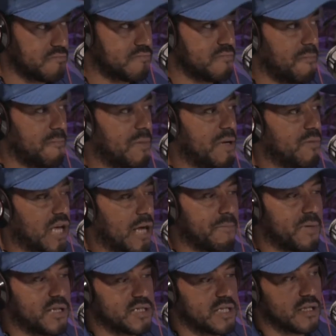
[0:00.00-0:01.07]
people get
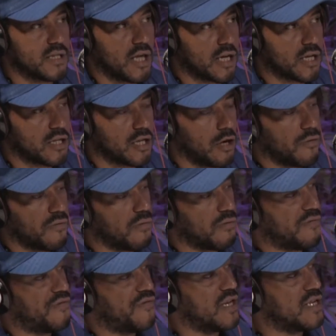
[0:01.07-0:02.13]
busy and that. Well,
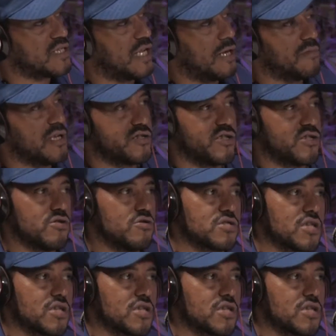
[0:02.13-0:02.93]
first, let me introduce